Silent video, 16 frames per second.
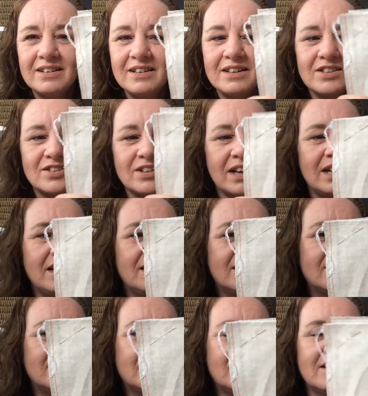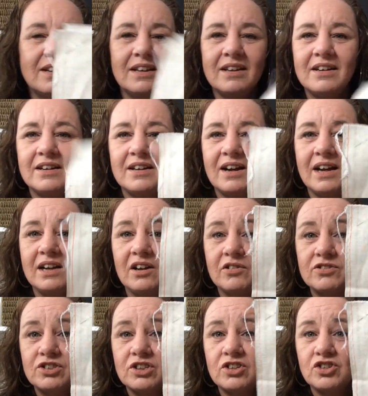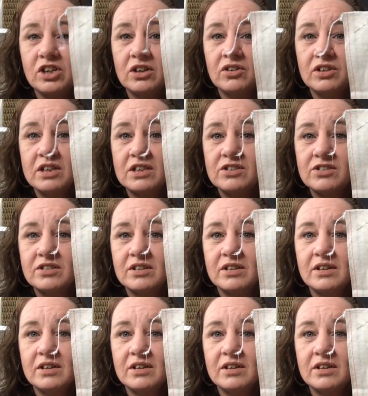It's a linen, and I love stitching on this.